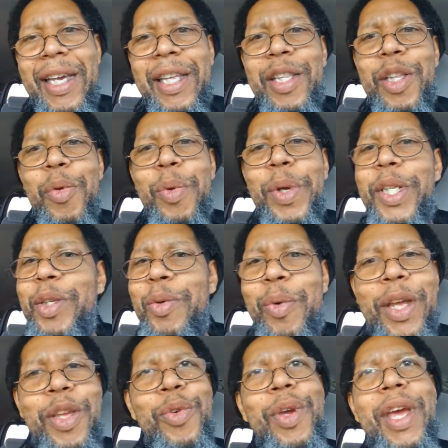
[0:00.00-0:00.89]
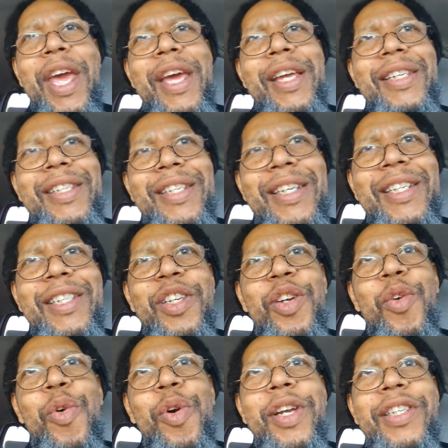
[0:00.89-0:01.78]
the reason why you can't judge
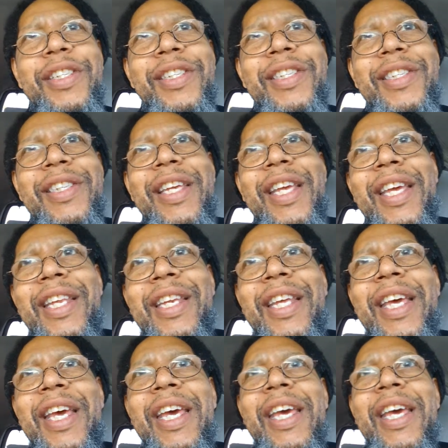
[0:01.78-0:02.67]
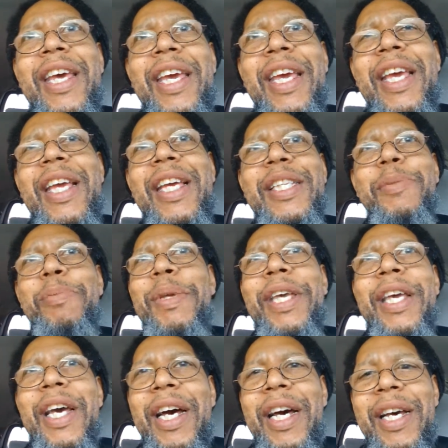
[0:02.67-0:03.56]
according to sin is
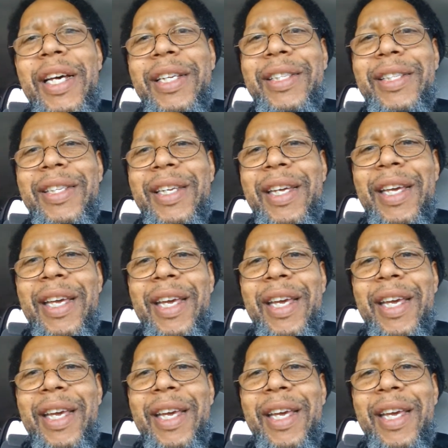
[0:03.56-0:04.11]
because